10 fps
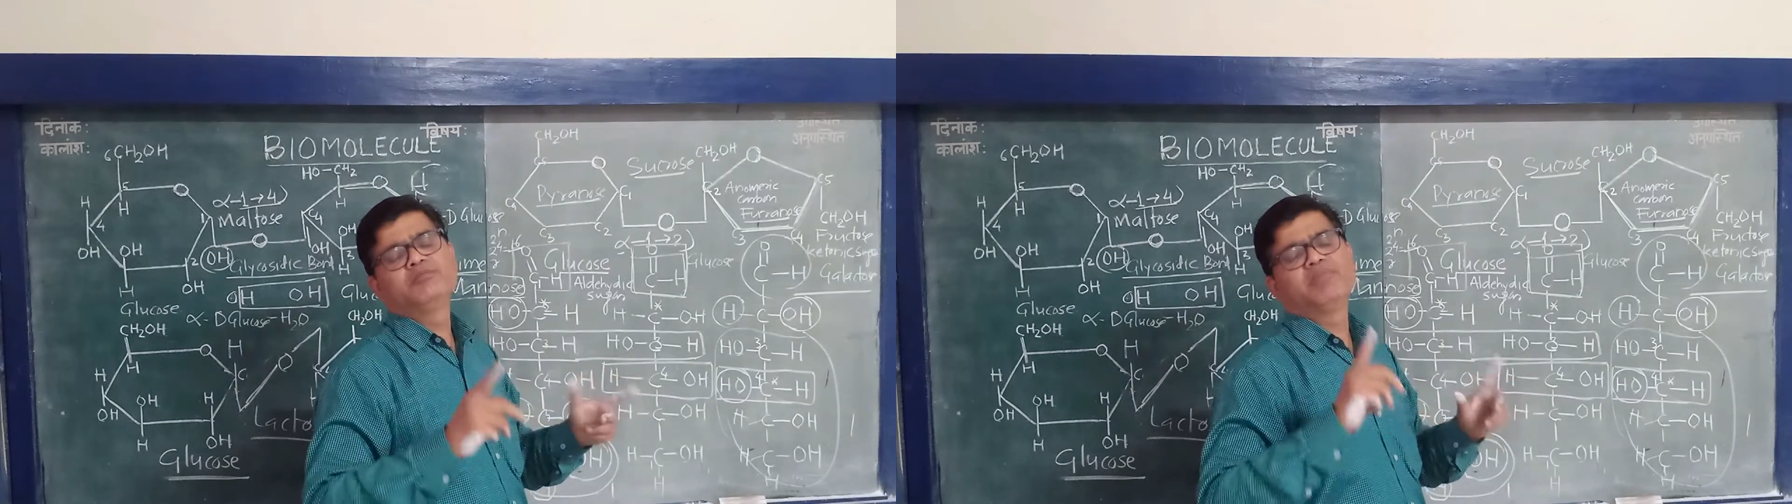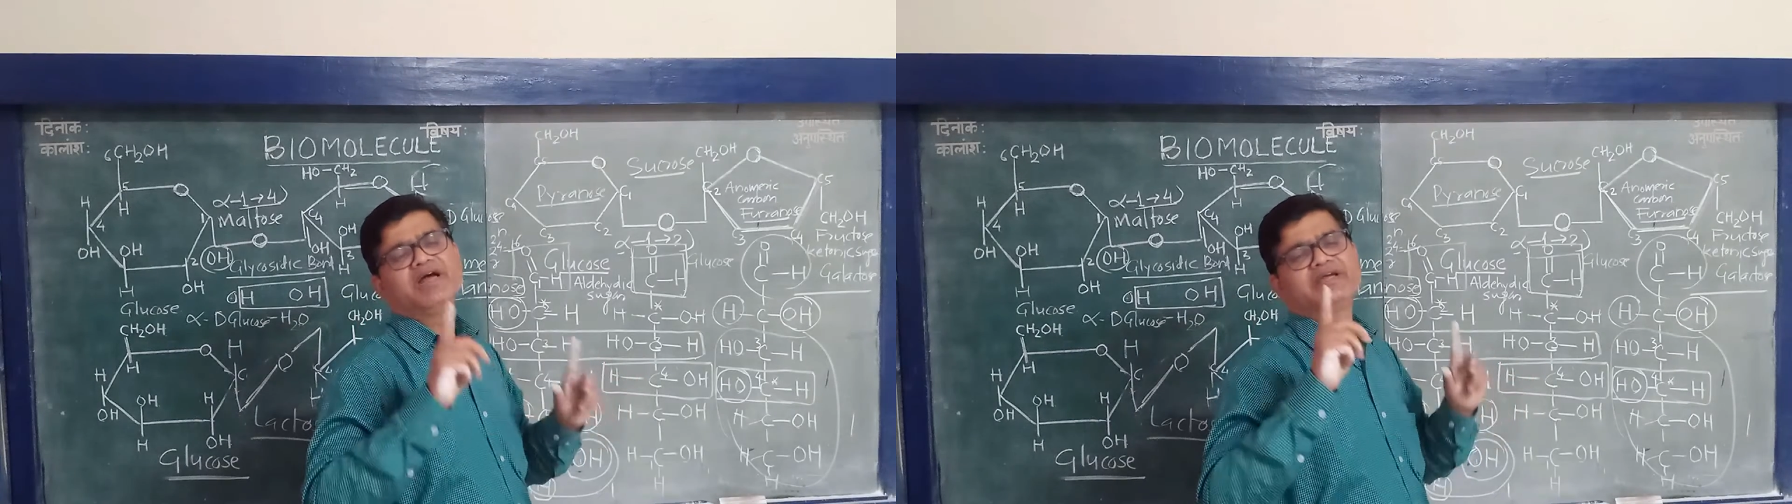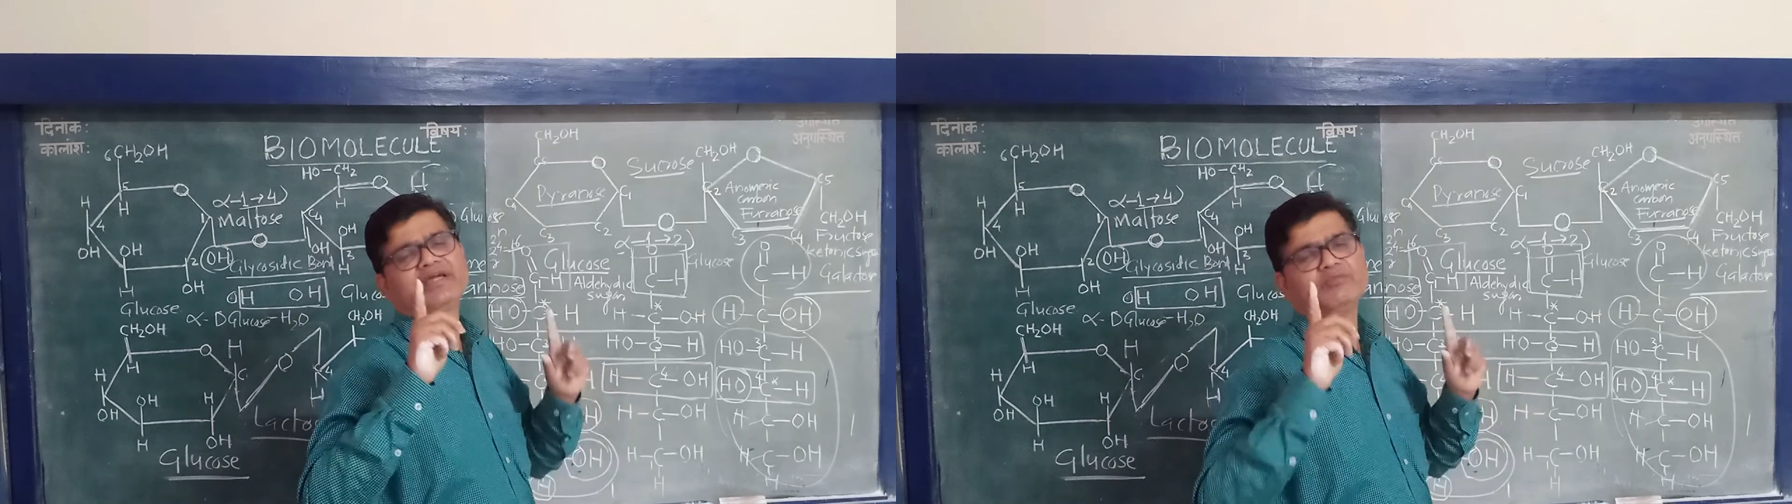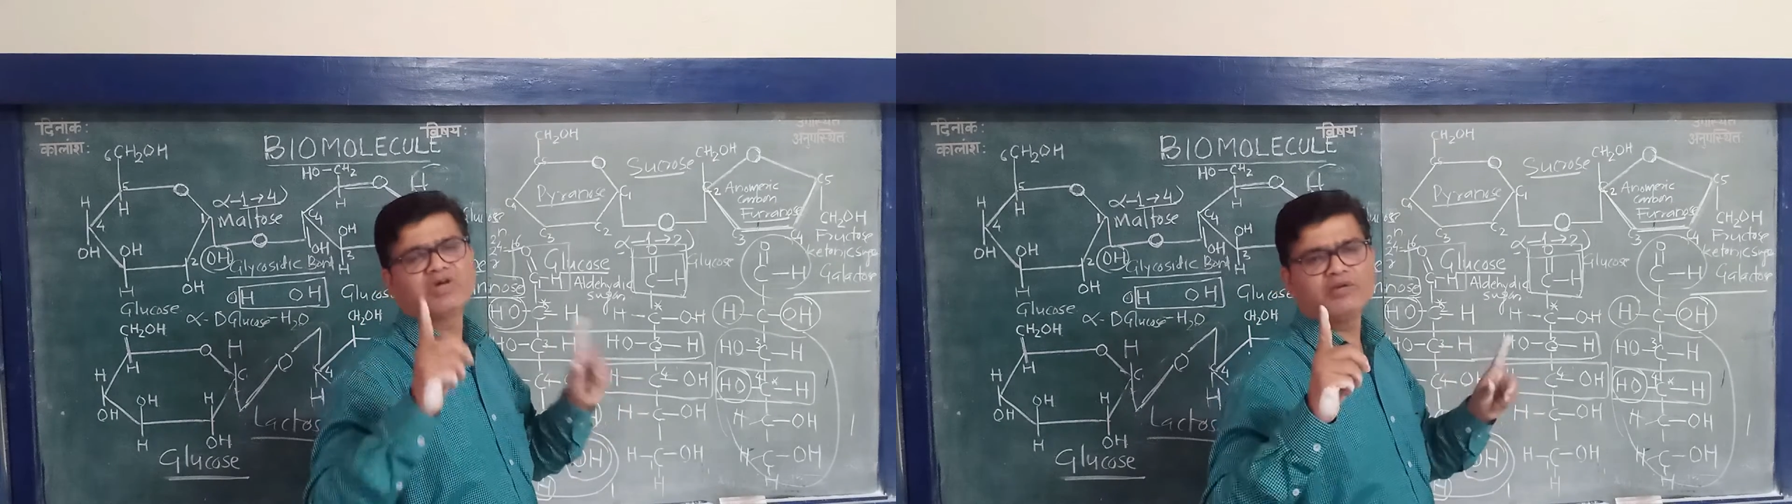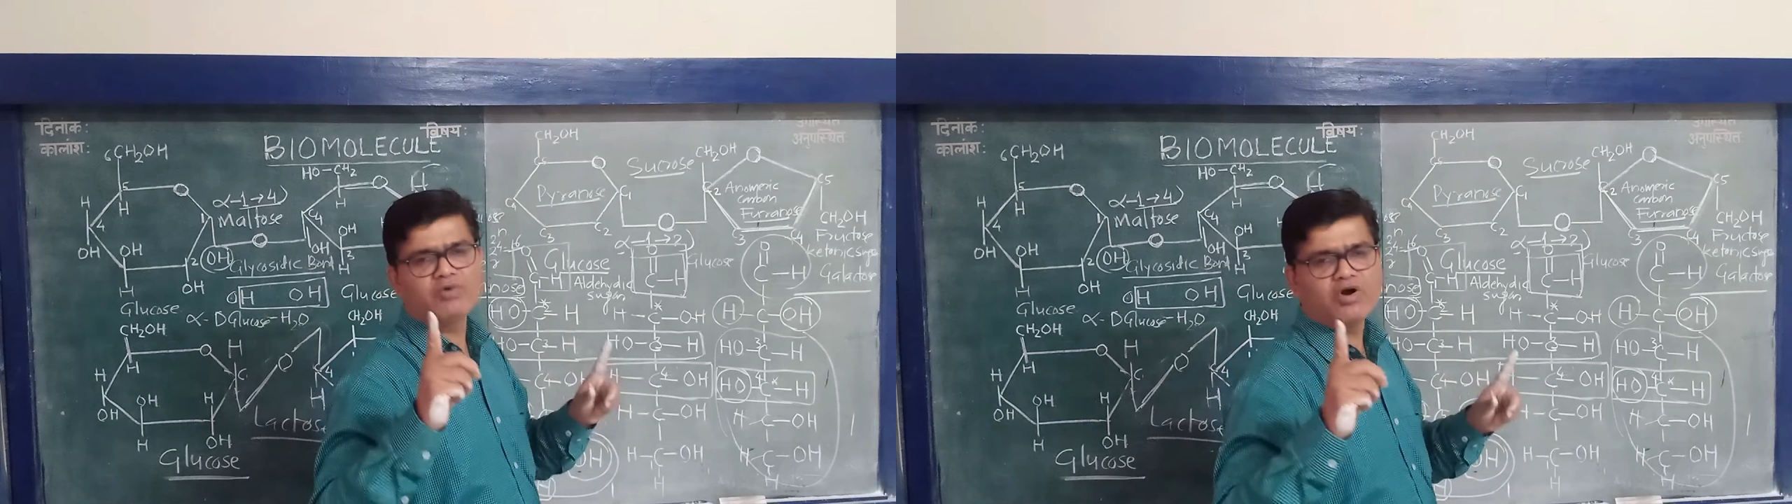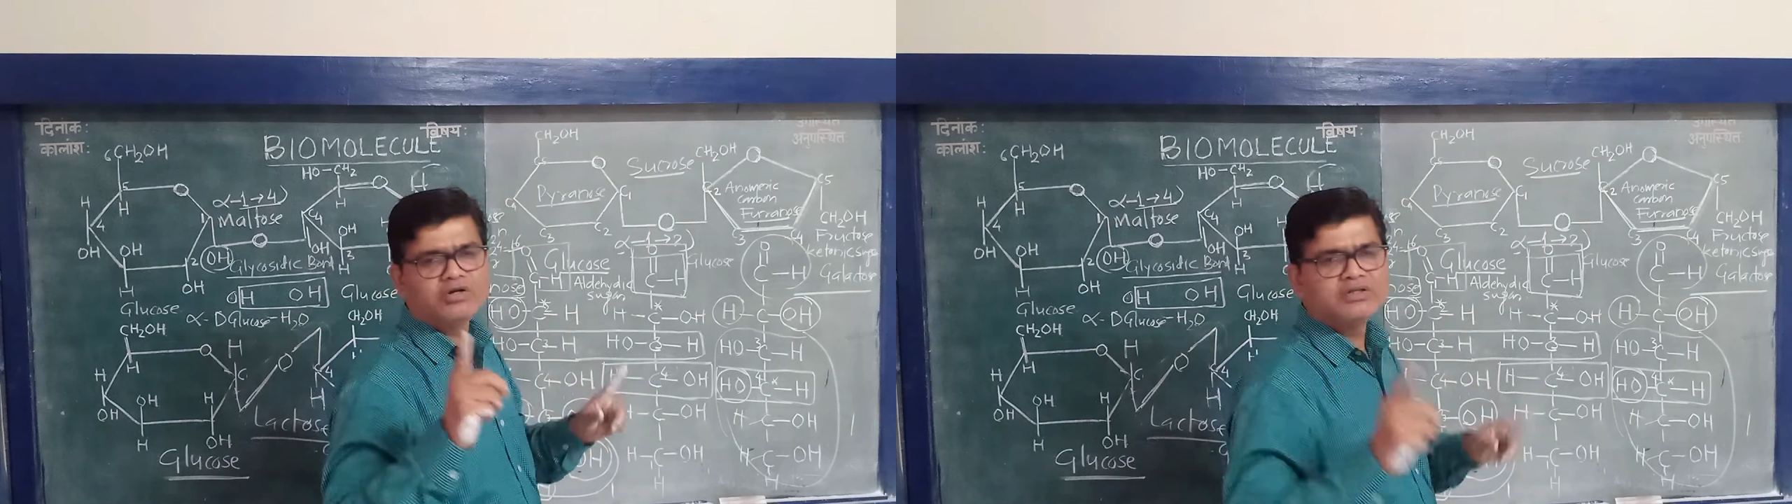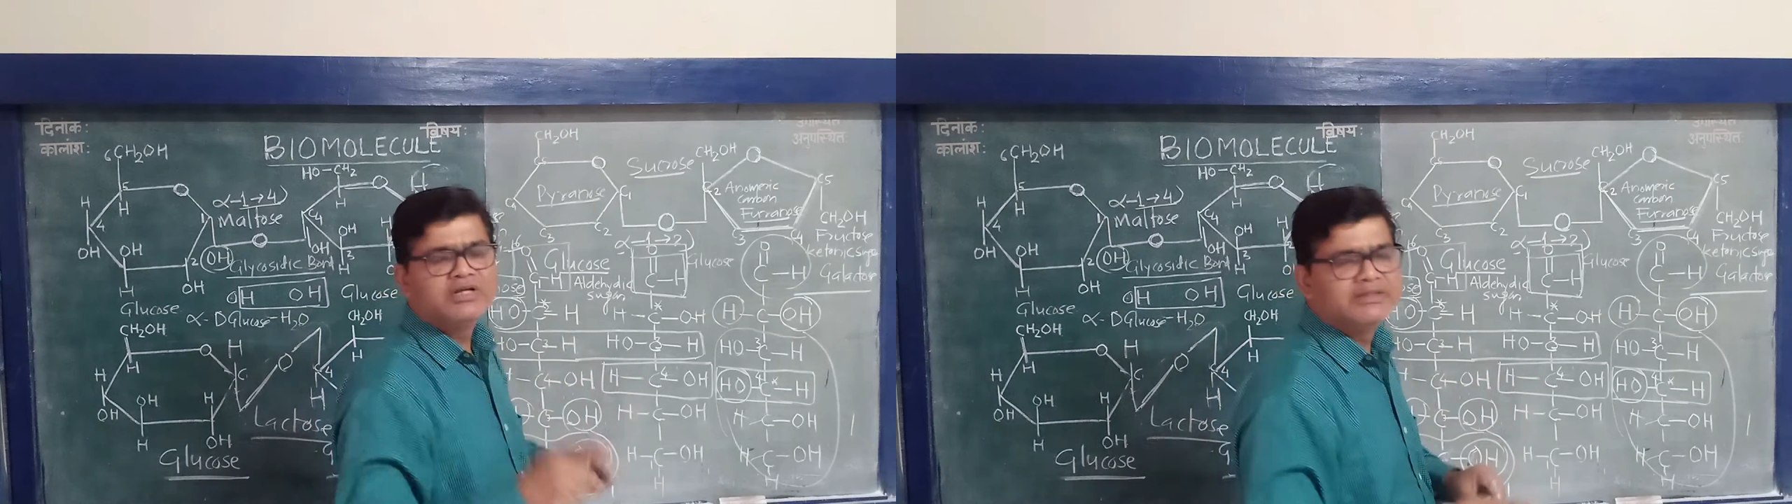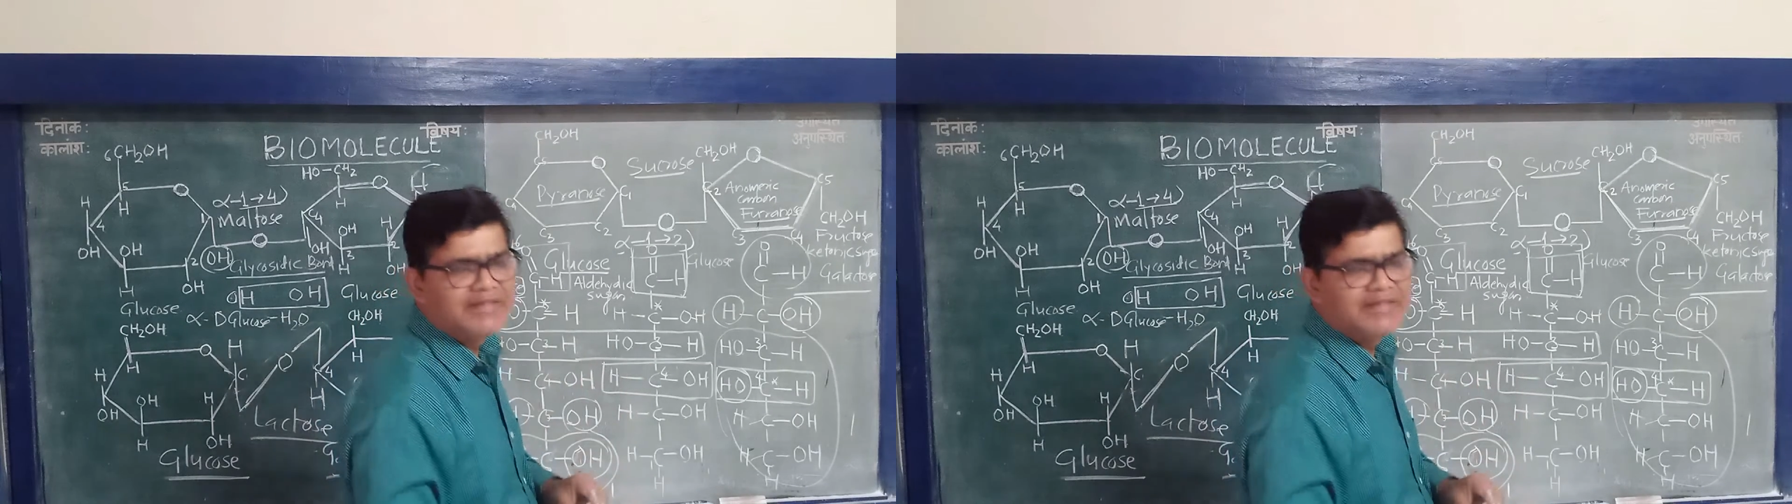by a chemical bond,